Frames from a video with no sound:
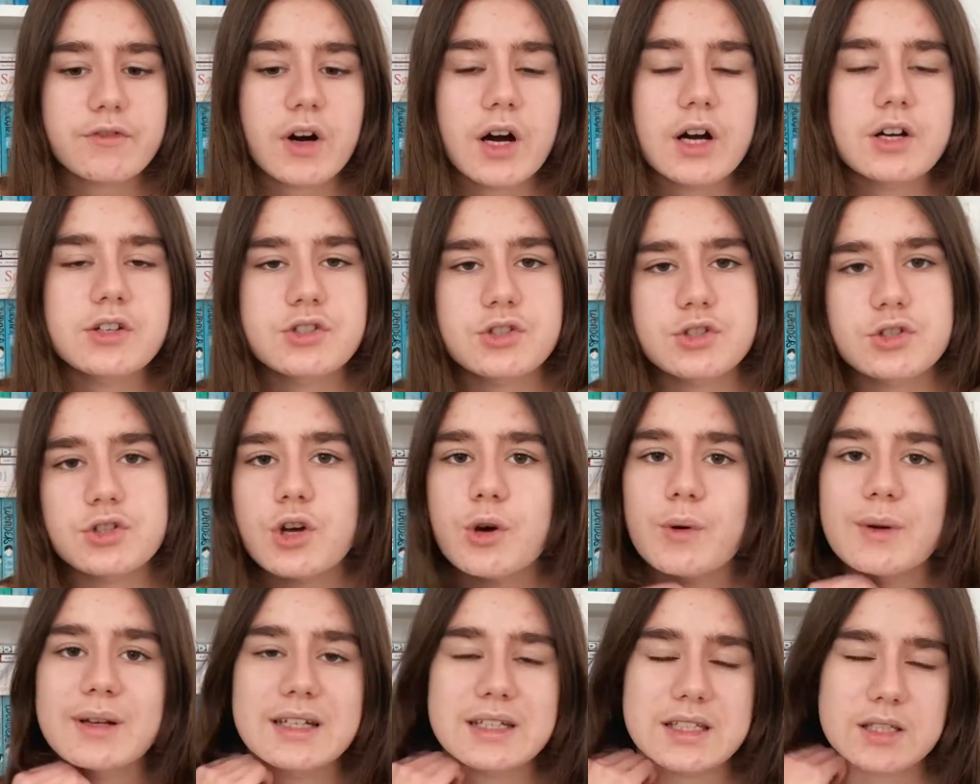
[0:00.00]
I do
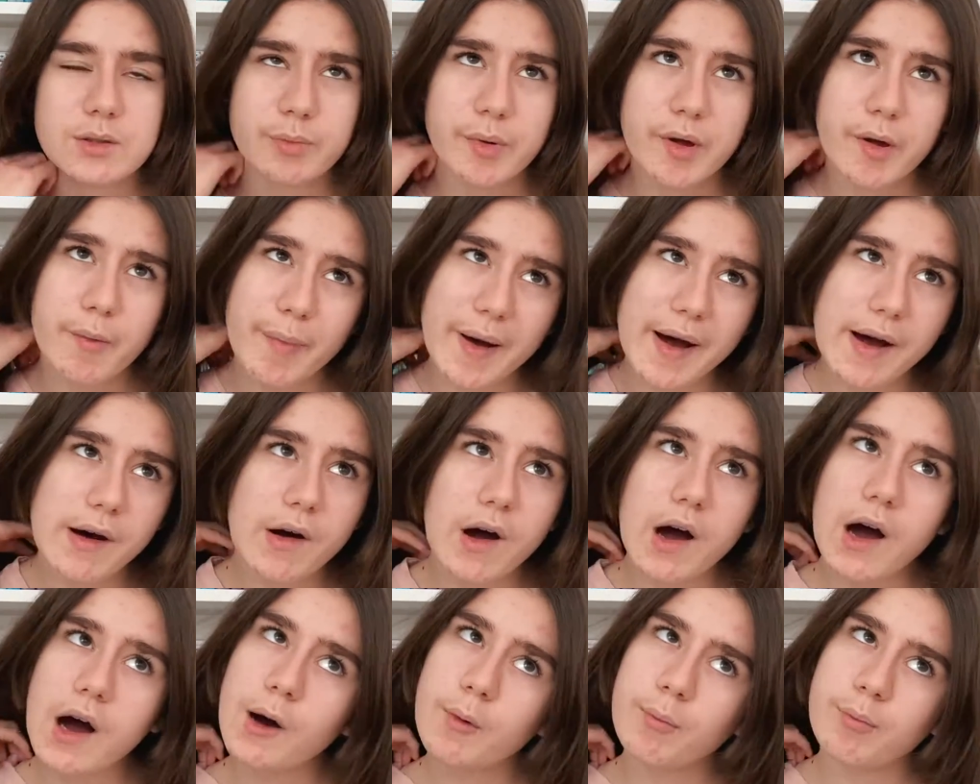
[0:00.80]
know a little bit about
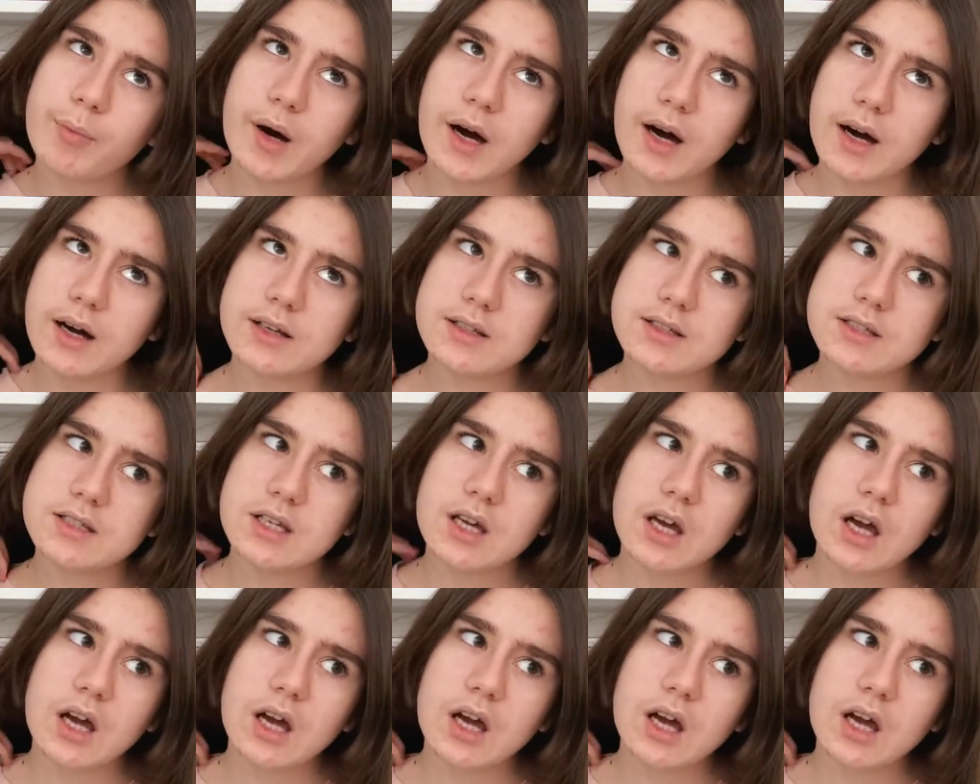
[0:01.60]
her, but